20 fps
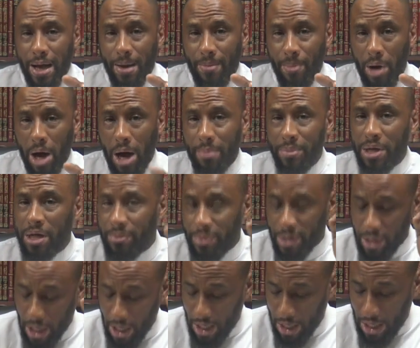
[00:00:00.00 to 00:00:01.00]
Muhammad
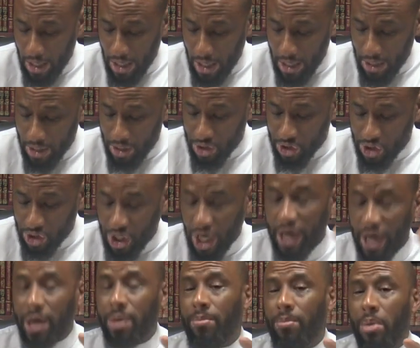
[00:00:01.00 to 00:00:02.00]
uh,
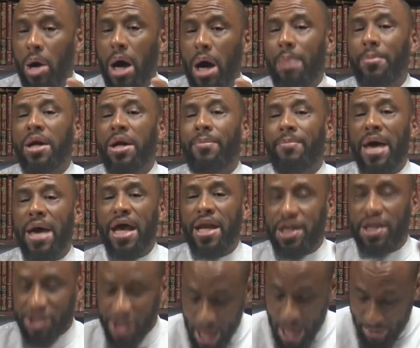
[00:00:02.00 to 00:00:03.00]
Sheikh Muhammad Aman
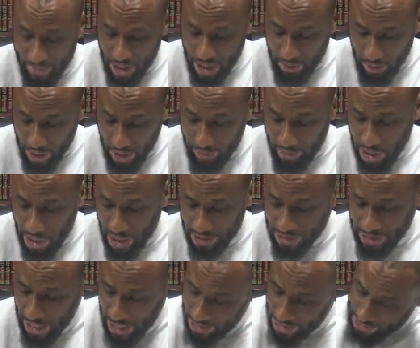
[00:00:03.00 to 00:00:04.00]
al-Jami rahimahullah
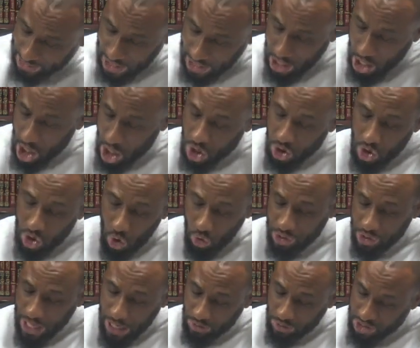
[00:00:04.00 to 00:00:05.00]
ta'ala said, no
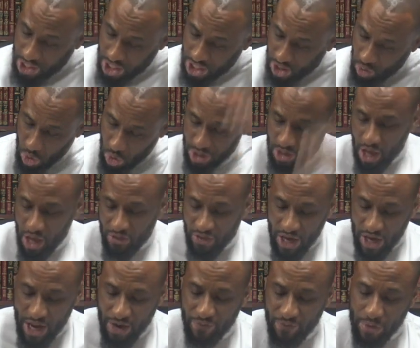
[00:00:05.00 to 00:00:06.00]
doubt to anyone
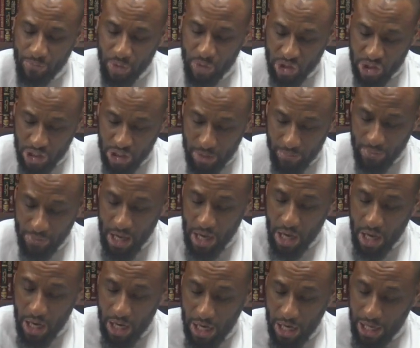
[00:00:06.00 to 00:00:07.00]
that every Muslim
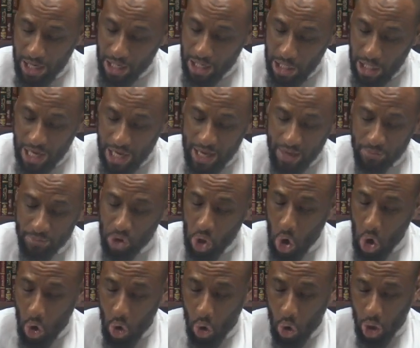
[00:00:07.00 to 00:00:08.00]
uh, claims
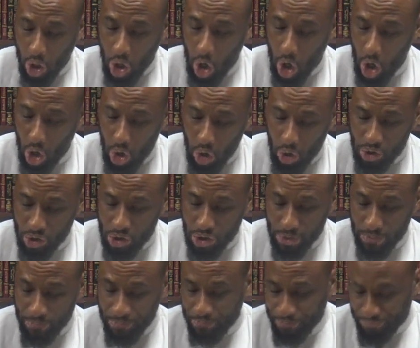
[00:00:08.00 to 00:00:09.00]
or
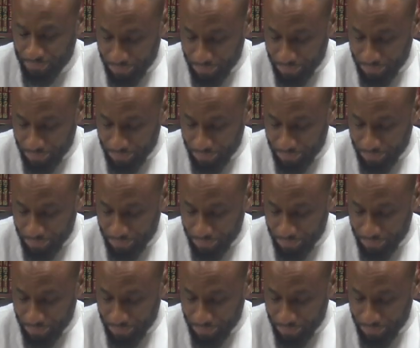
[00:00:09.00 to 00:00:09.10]
calls,